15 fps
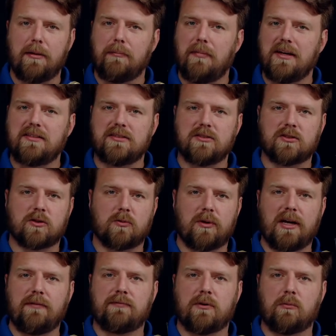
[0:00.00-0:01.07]
makes this
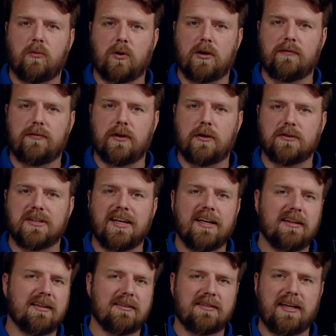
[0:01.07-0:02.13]
great for workflows
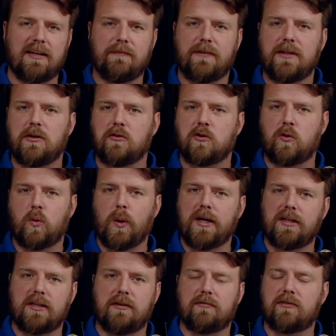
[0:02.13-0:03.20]
that take videos
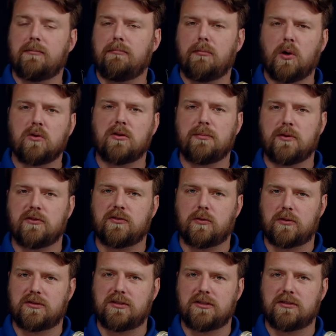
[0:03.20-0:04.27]
quickly from multiple
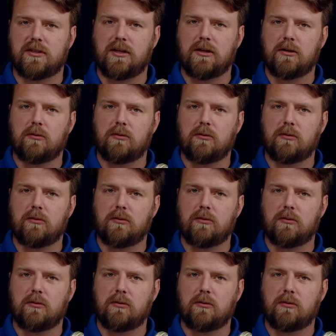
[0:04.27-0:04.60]
sources,